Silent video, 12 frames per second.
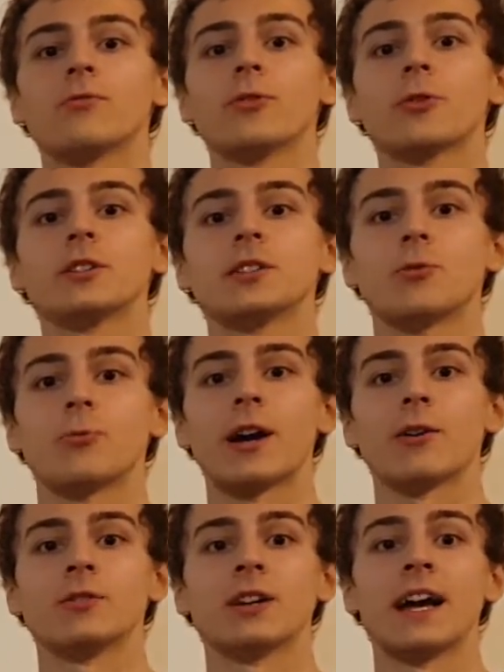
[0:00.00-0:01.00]
focused
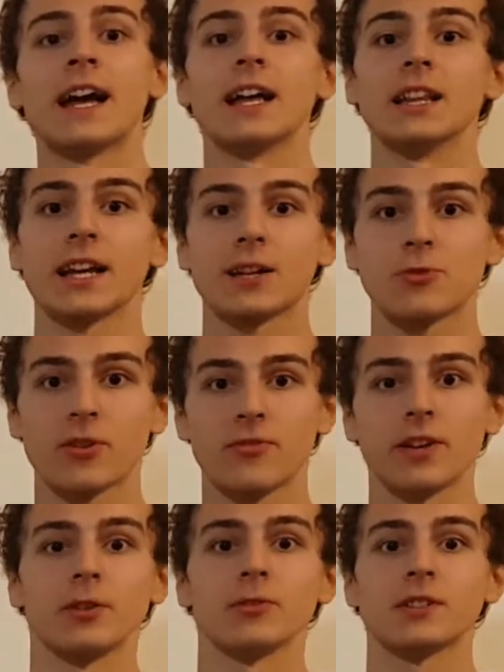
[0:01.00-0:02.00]
around electric
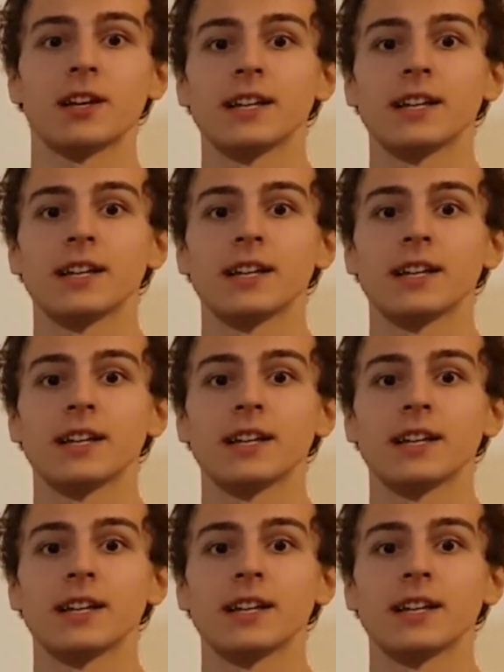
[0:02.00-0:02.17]
fields,